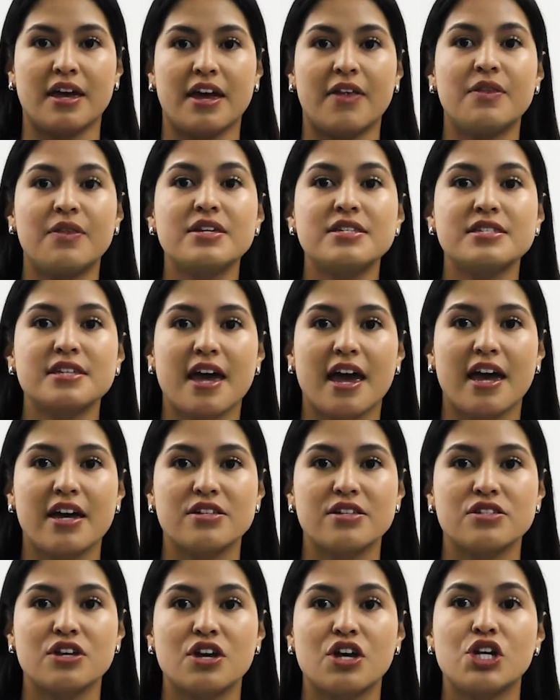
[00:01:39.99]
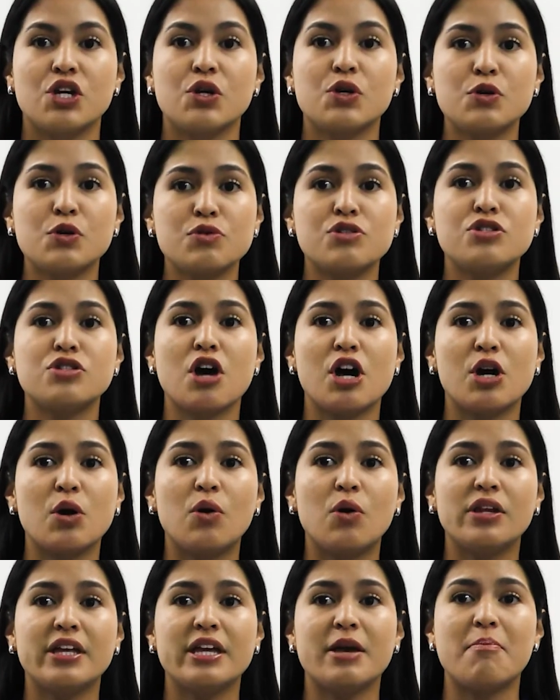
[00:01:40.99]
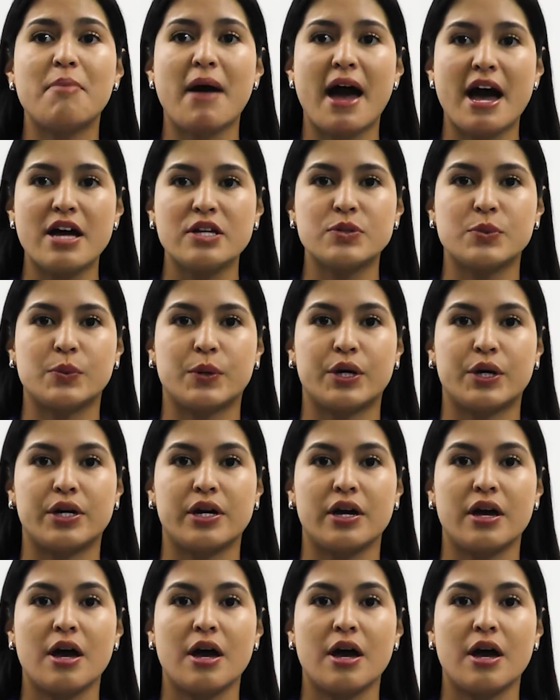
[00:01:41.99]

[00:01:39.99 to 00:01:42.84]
In this case, you use not only a password,